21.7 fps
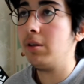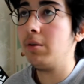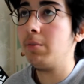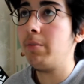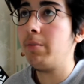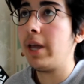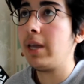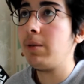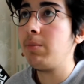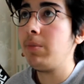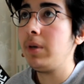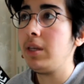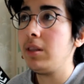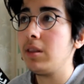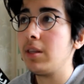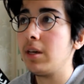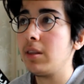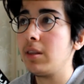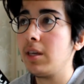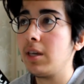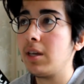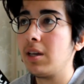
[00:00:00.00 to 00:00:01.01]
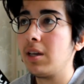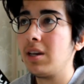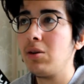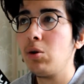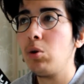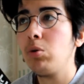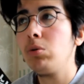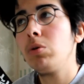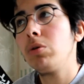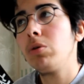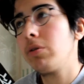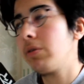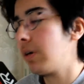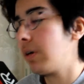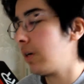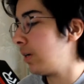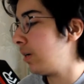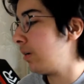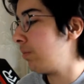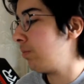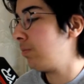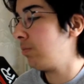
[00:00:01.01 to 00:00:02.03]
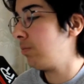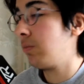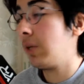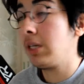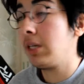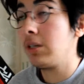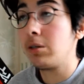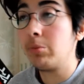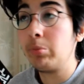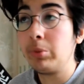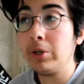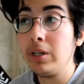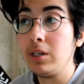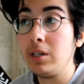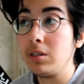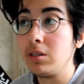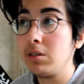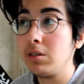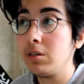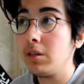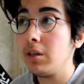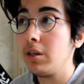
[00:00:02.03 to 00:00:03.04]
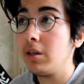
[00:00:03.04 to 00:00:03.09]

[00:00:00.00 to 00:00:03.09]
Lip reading: mean that they can no longer interbreed.